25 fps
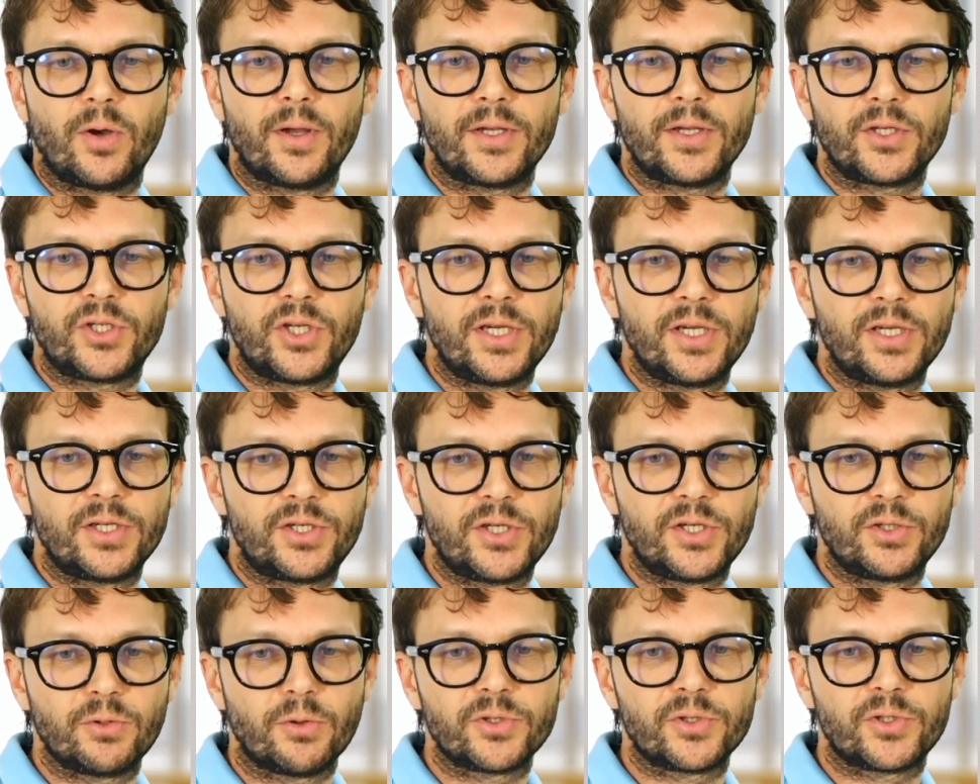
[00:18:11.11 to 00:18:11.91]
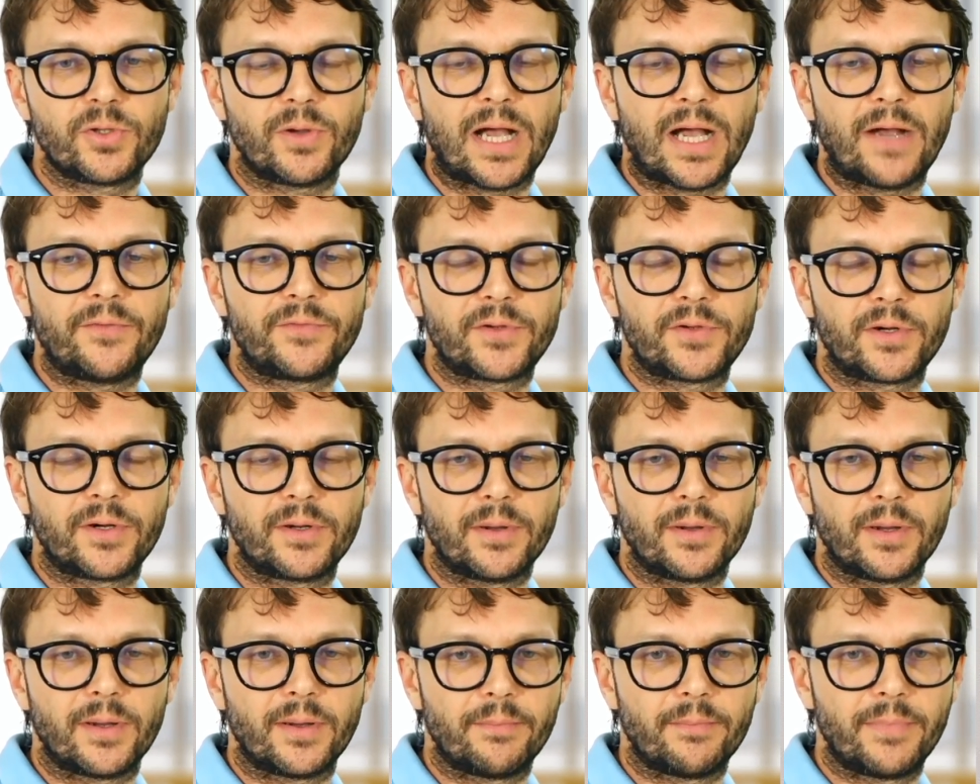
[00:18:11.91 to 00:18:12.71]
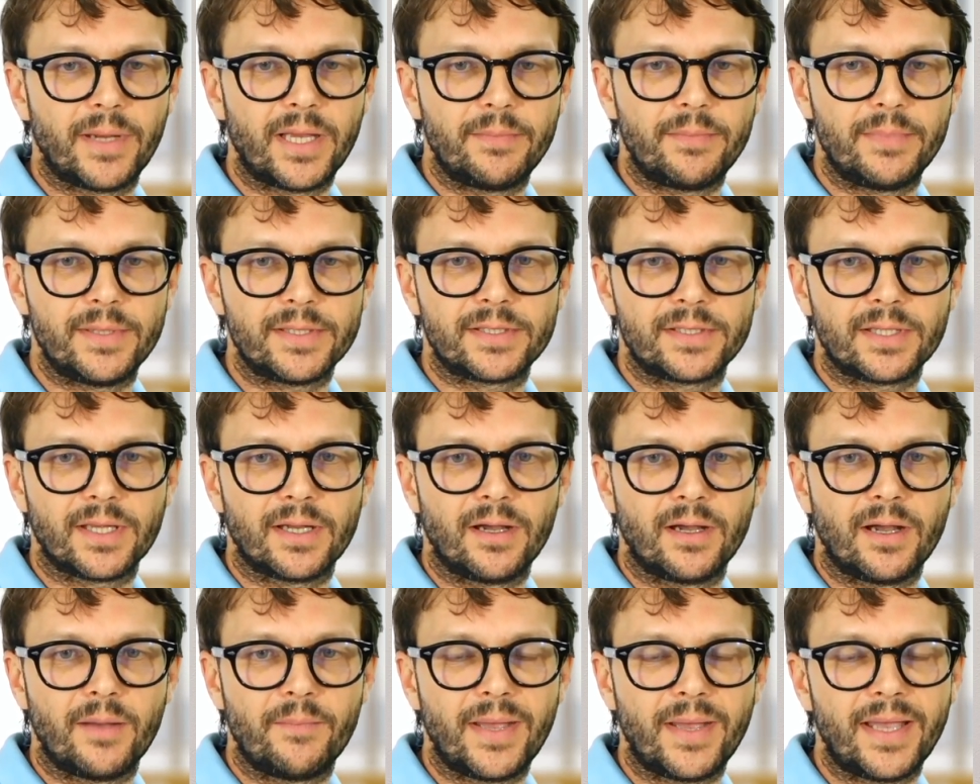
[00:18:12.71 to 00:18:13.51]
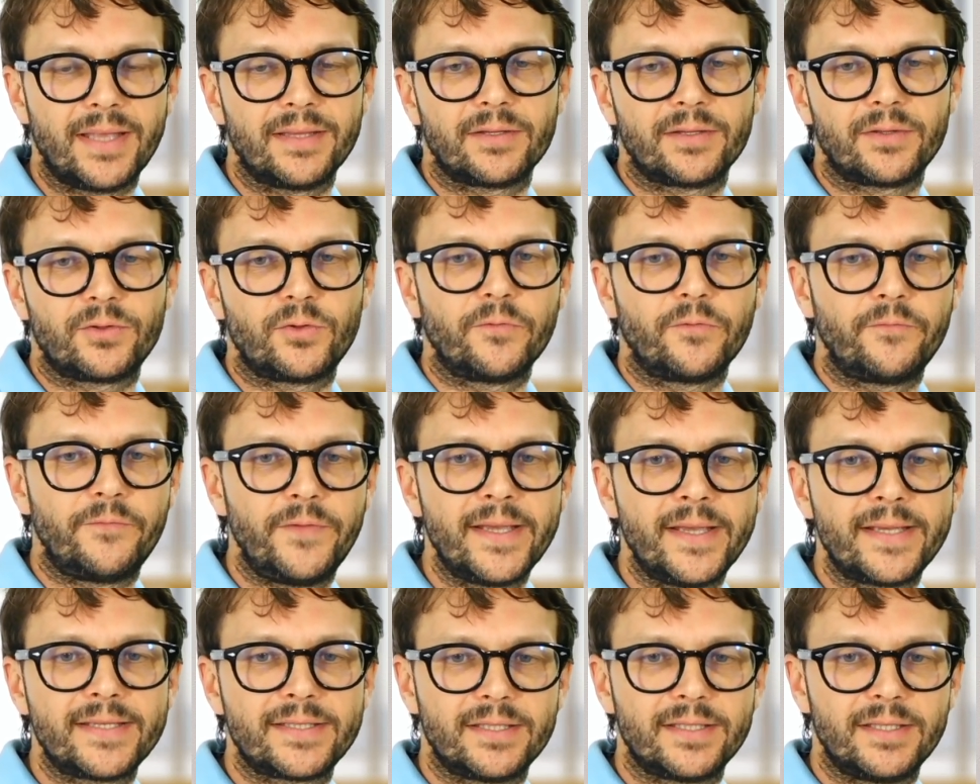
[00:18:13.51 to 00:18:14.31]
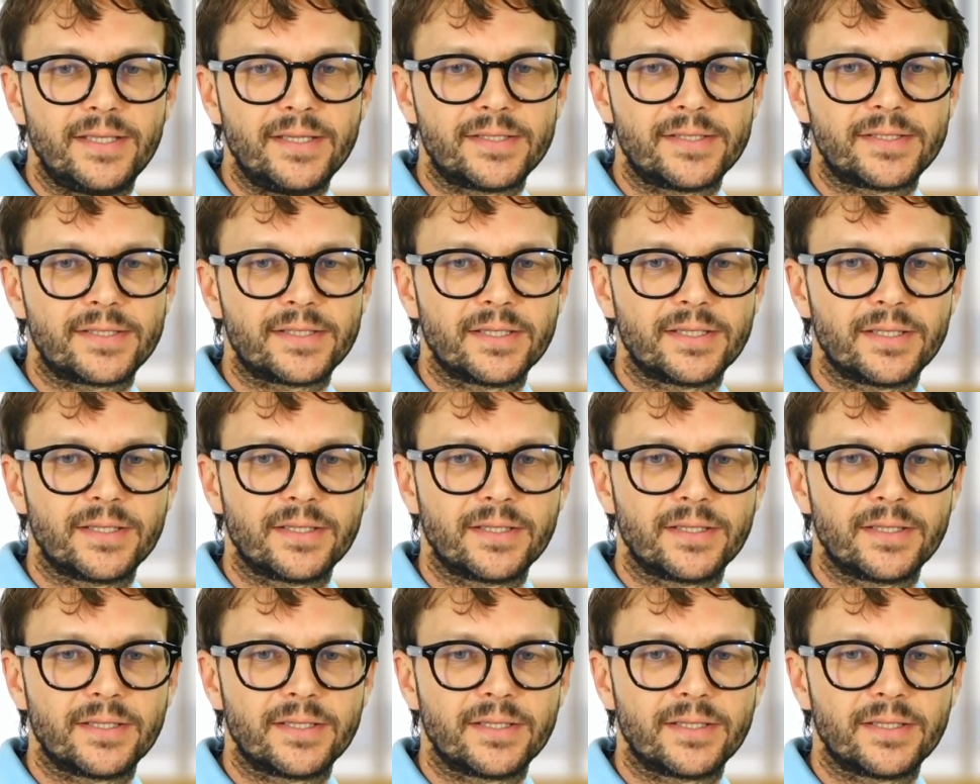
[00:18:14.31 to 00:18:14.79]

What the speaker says: she's also after babies, and to fix this